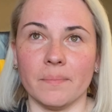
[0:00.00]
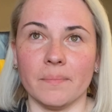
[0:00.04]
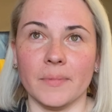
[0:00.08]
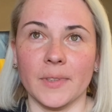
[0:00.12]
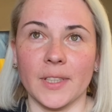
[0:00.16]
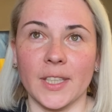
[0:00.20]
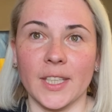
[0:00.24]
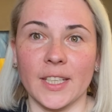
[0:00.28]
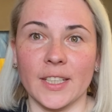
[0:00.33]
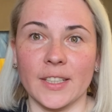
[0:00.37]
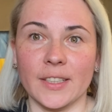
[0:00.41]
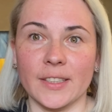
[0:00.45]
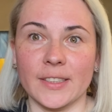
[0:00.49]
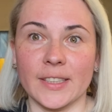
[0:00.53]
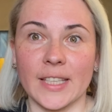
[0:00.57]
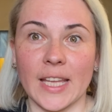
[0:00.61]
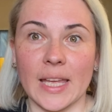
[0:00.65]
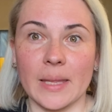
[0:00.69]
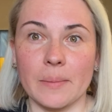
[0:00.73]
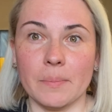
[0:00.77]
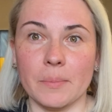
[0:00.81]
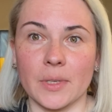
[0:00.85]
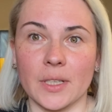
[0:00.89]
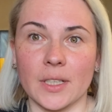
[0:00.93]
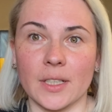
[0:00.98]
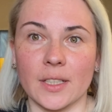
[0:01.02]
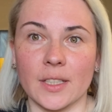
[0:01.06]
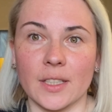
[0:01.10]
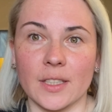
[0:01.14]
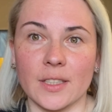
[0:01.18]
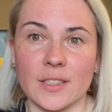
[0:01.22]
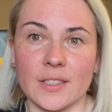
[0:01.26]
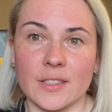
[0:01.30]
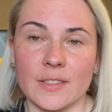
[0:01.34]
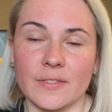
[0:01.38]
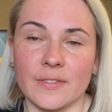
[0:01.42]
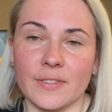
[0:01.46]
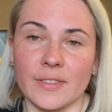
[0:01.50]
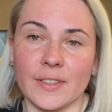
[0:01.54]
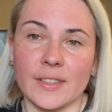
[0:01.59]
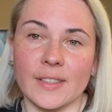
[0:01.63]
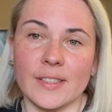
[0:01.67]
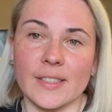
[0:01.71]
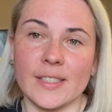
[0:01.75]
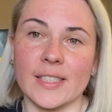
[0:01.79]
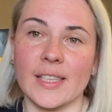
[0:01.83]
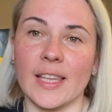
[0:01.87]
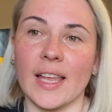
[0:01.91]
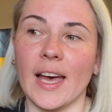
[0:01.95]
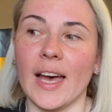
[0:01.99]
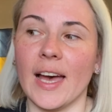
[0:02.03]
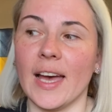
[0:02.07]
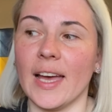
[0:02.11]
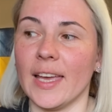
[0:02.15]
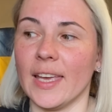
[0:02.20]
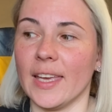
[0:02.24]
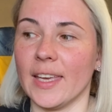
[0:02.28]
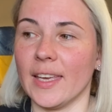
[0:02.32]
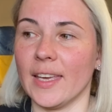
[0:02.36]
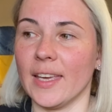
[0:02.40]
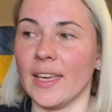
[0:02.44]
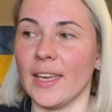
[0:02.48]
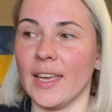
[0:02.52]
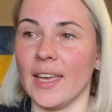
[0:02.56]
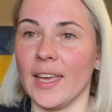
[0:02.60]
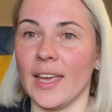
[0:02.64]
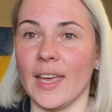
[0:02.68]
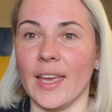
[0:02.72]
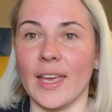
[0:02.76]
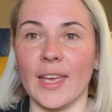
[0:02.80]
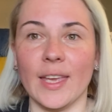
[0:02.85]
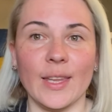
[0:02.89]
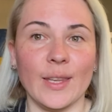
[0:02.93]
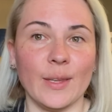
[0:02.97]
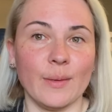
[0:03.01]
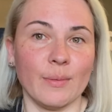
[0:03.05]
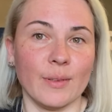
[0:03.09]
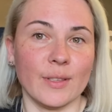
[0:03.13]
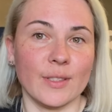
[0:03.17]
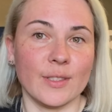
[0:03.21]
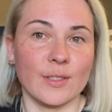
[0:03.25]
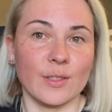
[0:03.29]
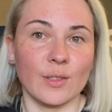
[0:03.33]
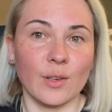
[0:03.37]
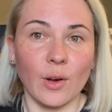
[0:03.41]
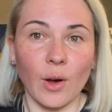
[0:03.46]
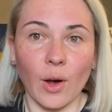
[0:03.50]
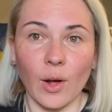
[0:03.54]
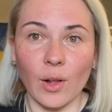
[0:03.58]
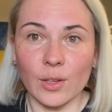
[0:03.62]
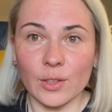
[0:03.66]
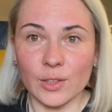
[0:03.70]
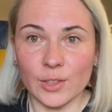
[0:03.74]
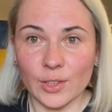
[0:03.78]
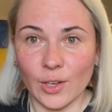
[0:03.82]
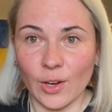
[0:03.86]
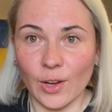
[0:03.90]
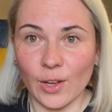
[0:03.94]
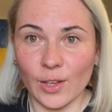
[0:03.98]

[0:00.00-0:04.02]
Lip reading: Here in Denmark it feels like it was cold,